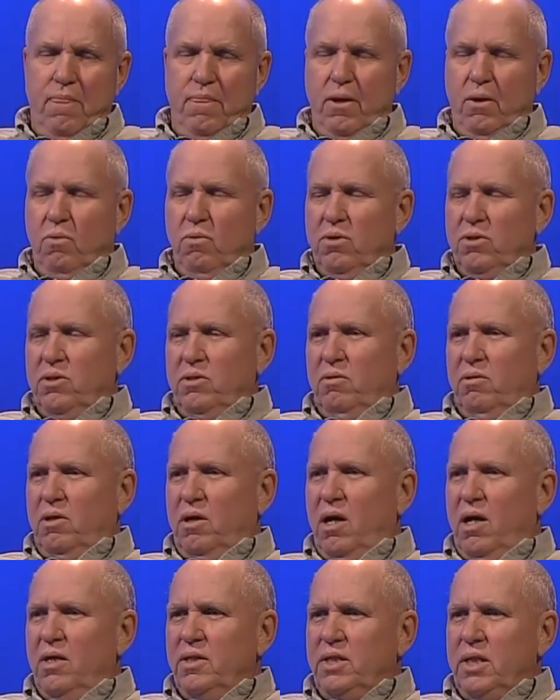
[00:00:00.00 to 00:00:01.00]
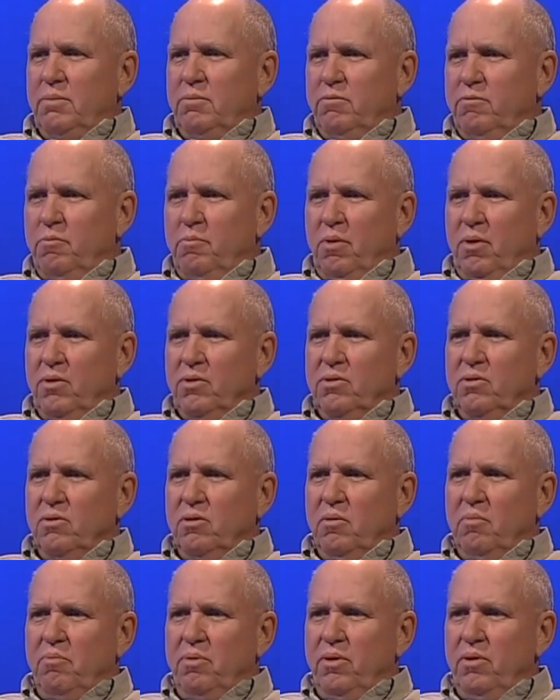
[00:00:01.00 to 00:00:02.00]
there was no concept of a
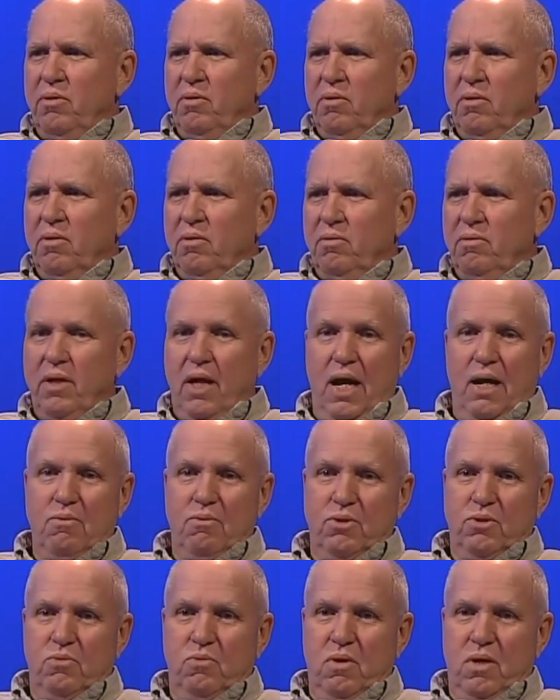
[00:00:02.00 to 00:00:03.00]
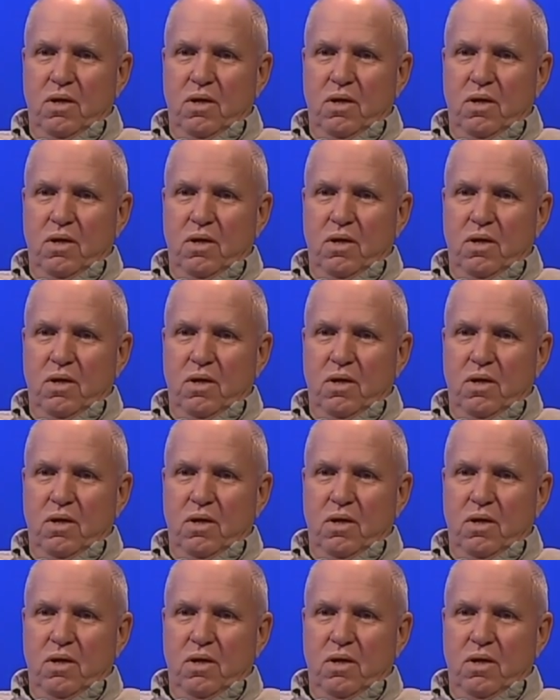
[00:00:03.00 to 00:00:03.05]
personal computer that I was